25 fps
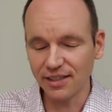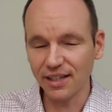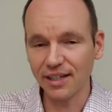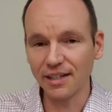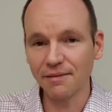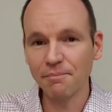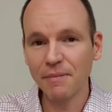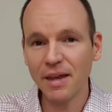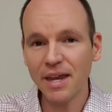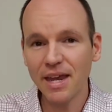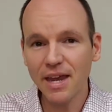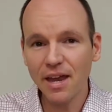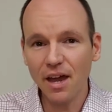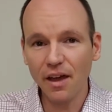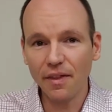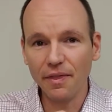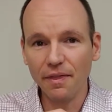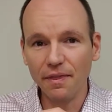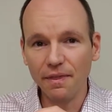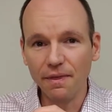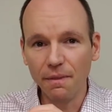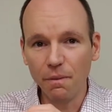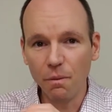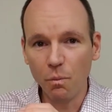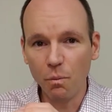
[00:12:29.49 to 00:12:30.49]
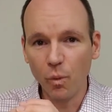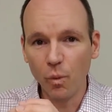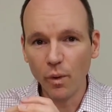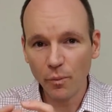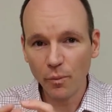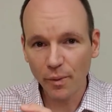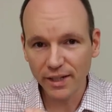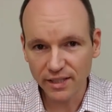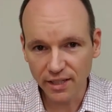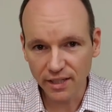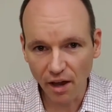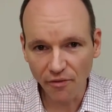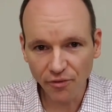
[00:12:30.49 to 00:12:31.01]
that when
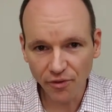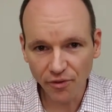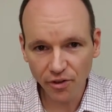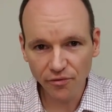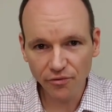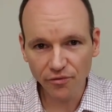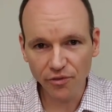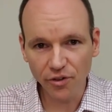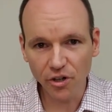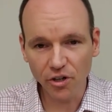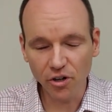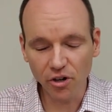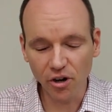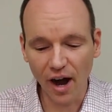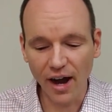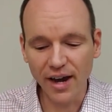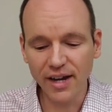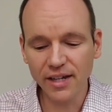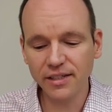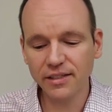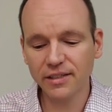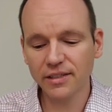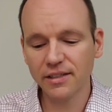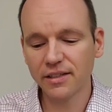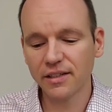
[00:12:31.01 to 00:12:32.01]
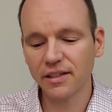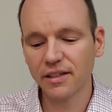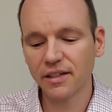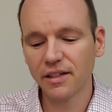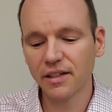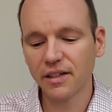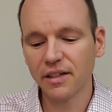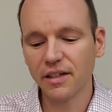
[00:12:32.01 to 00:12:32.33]
we suffer for Christ,